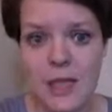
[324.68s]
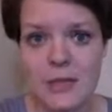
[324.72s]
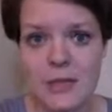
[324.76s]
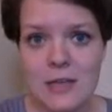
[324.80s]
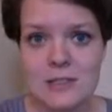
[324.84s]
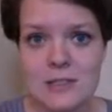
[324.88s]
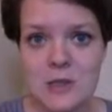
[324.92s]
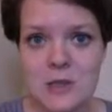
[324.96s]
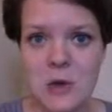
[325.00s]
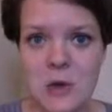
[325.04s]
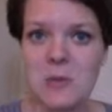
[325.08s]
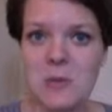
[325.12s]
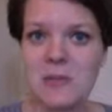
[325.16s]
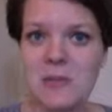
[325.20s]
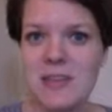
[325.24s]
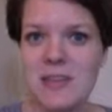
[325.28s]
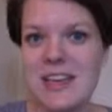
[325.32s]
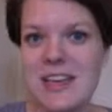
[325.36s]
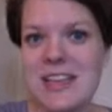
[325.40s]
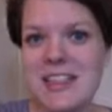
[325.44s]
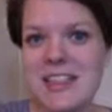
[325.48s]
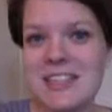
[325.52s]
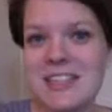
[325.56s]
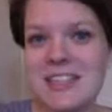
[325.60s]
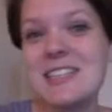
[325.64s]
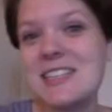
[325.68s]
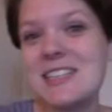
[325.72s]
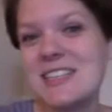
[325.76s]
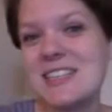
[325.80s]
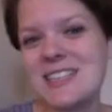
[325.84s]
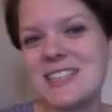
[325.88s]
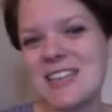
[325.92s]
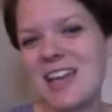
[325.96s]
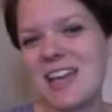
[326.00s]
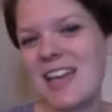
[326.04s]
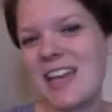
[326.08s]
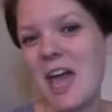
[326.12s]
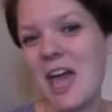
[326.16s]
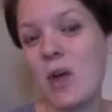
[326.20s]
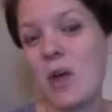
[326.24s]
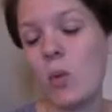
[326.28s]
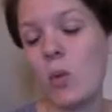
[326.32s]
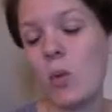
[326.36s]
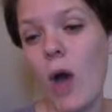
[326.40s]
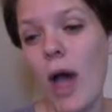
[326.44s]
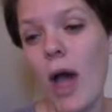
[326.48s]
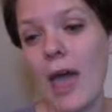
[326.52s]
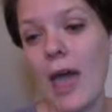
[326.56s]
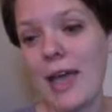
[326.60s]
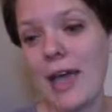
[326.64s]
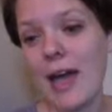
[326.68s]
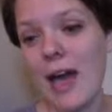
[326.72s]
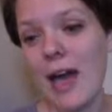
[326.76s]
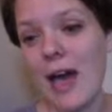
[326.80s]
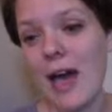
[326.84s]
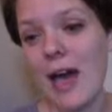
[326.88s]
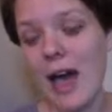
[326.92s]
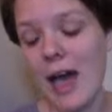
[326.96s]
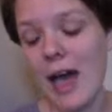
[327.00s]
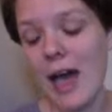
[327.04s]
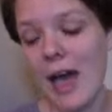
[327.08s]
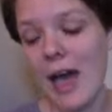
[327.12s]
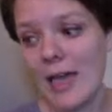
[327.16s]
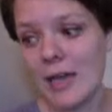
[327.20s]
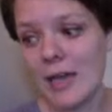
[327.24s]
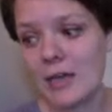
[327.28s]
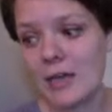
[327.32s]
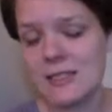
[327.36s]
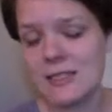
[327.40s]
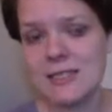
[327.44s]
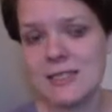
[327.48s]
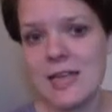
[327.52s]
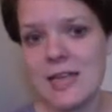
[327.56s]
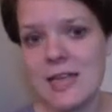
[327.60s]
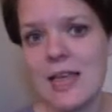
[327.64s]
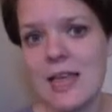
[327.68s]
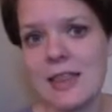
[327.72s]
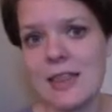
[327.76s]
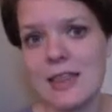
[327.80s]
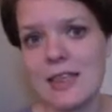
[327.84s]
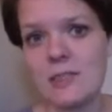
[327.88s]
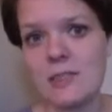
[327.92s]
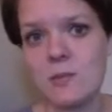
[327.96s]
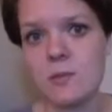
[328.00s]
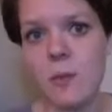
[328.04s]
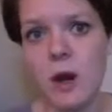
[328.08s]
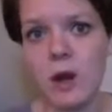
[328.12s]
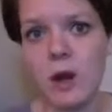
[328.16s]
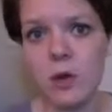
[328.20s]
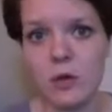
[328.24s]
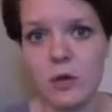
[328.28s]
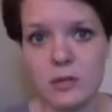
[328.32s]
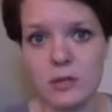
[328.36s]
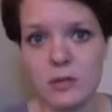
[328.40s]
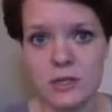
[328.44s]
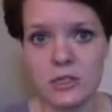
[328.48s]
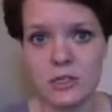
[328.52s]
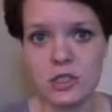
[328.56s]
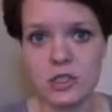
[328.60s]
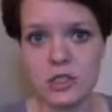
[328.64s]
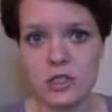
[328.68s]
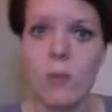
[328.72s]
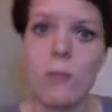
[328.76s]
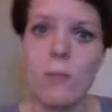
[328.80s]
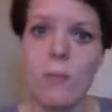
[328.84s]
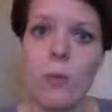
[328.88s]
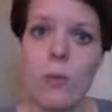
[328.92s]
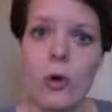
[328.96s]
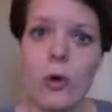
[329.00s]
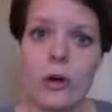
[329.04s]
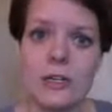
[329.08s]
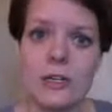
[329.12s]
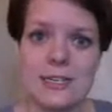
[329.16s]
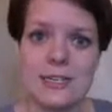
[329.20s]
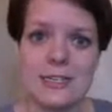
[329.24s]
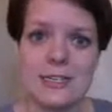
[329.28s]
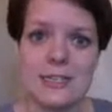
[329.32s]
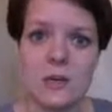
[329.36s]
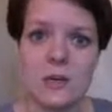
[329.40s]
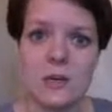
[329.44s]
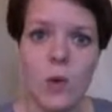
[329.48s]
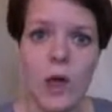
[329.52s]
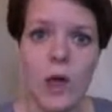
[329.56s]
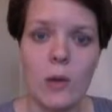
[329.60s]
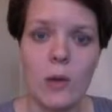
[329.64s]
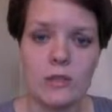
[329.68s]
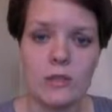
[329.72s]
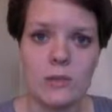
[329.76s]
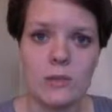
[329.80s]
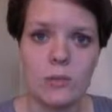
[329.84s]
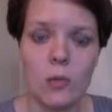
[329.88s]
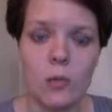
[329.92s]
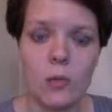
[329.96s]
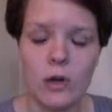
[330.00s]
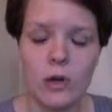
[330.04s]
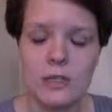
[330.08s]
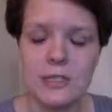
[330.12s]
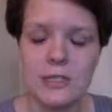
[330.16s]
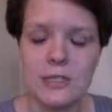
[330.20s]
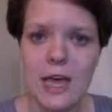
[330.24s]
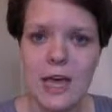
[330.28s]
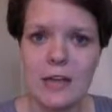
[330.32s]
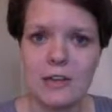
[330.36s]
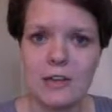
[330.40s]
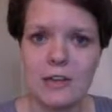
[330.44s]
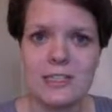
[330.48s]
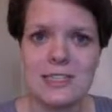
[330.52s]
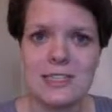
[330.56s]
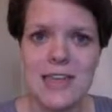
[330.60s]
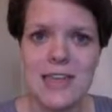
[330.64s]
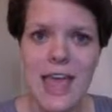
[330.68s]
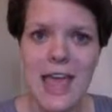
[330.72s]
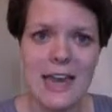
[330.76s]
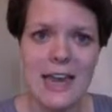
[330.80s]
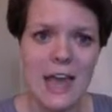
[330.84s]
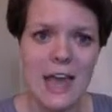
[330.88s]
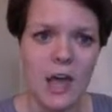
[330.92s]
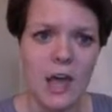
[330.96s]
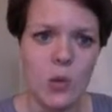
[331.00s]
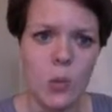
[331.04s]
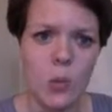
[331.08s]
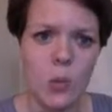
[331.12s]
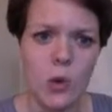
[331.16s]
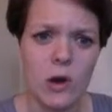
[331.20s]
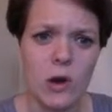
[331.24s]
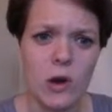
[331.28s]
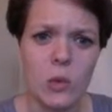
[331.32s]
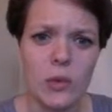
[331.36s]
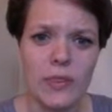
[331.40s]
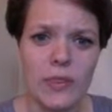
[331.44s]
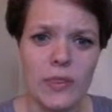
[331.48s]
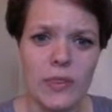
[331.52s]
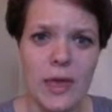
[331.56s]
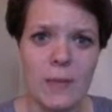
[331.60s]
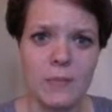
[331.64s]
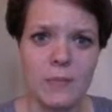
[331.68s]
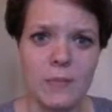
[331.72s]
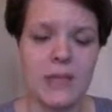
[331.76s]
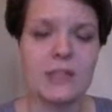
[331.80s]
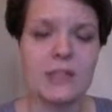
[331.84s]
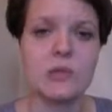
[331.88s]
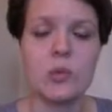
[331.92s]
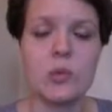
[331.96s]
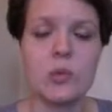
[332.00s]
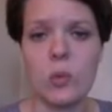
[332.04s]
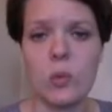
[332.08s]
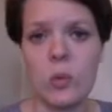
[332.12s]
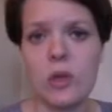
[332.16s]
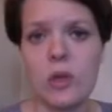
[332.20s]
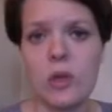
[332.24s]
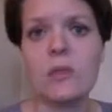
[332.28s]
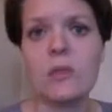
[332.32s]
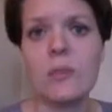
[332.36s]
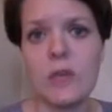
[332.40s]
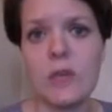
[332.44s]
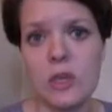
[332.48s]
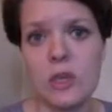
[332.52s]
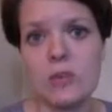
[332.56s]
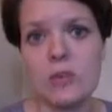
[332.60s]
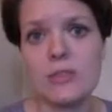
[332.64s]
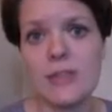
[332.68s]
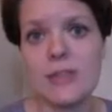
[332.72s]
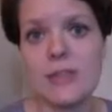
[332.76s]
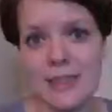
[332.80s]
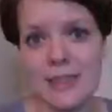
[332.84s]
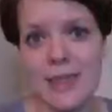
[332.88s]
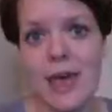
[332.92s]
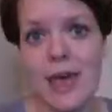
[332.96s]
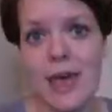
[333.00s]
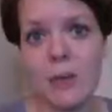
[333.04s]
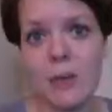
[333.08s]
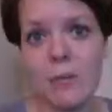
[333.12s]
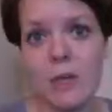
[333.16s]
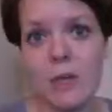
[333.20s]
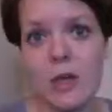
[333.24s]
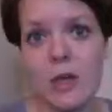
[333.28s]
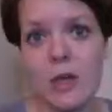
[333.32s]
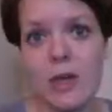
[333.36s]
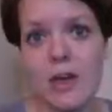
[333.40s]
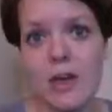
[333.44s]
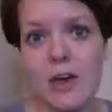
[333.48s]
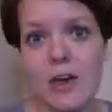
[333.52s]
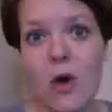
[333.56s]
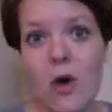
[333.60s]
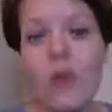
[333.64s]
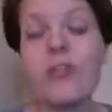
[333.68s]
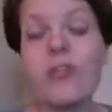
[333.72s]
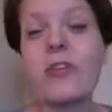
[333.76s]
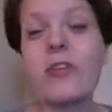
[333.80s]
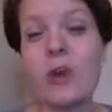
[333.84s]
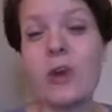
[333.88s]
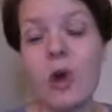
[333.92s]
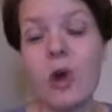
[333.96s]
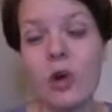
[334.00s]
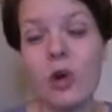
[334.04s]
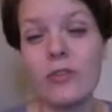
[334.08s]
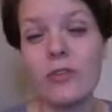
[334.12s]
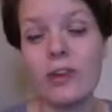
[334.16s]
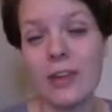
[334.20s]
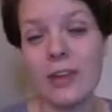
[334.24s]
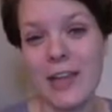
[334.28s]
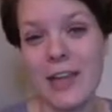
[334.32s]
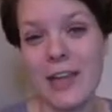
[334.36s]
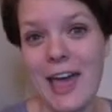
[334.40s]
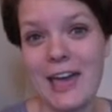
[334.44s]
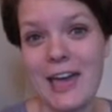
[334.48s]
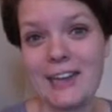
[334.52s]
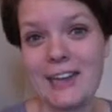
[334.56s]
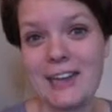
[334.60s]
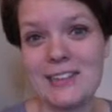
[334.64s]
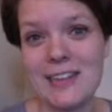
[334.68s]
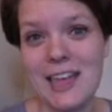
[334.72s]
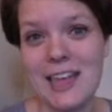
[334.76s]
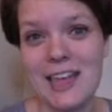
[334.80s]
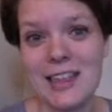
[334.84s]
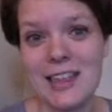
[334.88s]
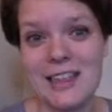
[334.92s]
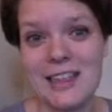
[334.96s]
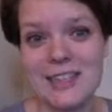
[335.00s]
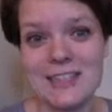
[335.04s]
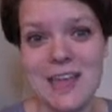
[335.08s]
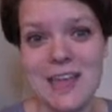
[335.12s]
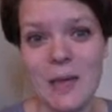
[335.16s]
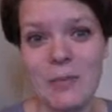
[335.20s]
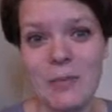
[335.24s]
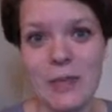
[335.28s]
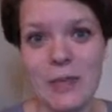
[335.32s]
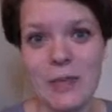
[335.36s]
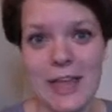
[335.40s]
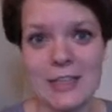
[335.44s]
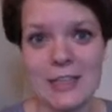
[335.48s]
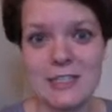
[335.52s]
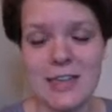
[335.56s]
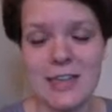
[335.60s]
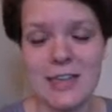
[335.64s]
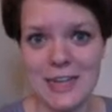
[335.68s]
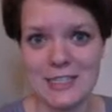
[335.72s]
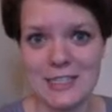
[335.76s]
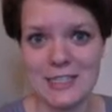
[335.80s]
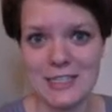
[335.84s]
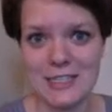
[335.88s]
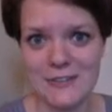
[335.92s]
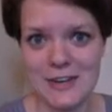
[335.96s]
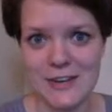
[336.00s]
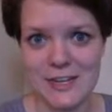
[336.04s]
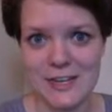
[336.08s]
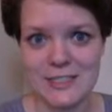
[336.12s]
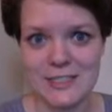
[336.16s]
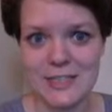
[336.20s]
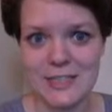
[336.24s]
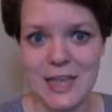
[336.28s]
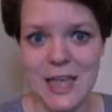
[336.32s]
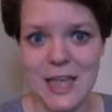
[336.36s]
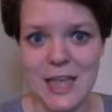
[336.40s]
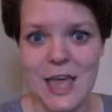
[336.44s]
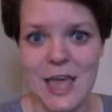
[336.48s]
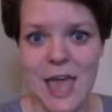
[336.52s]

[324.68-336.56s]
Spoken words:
So this is, again, why I said that these SMART goals are so important and why it was important to understand how to work with them, because we will be using them over and over again in these application activities.